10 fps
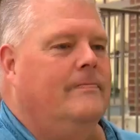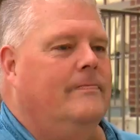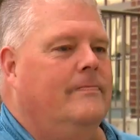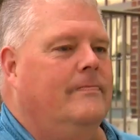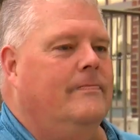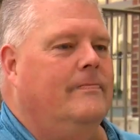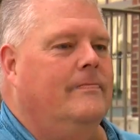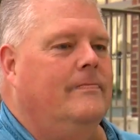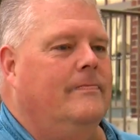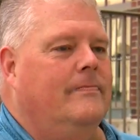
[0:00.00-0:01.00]
How
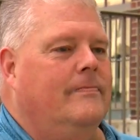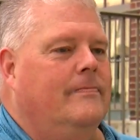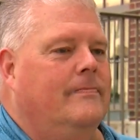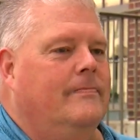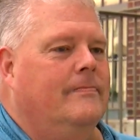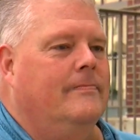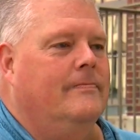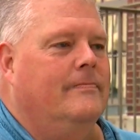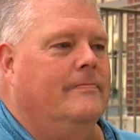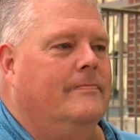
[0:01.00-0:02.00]
troubled are you by what
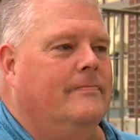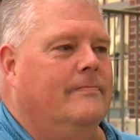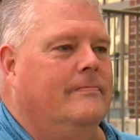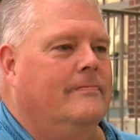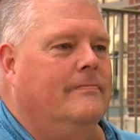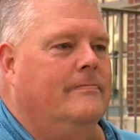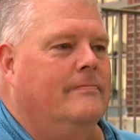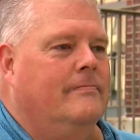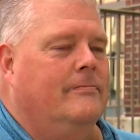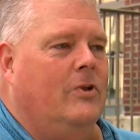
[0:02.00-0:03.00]
you've seen in here?
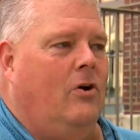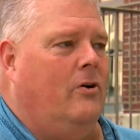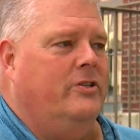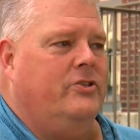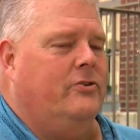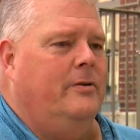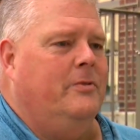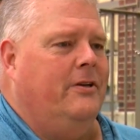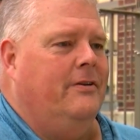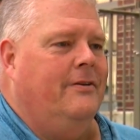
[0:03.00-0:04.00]
Oh,
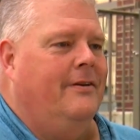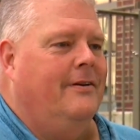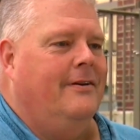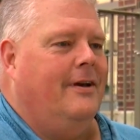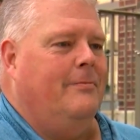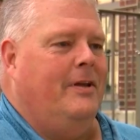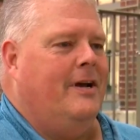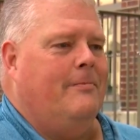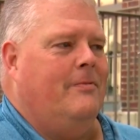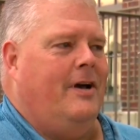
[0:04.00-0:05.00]
extremely. I mean,
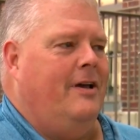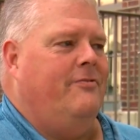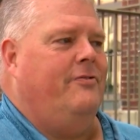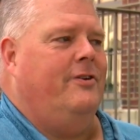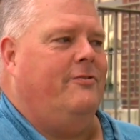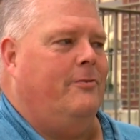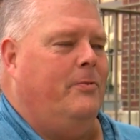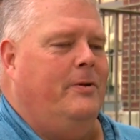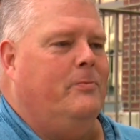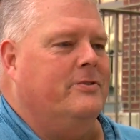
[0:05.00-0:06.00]
I'm, I fear for
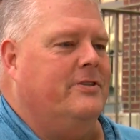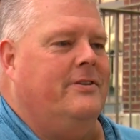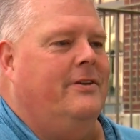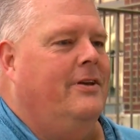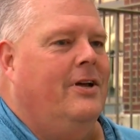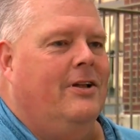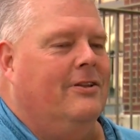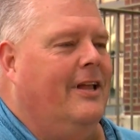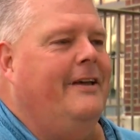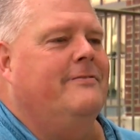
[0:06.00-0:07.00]
people's
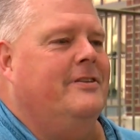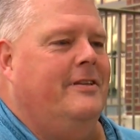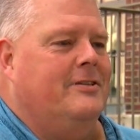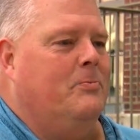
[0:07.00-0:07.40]
lives in this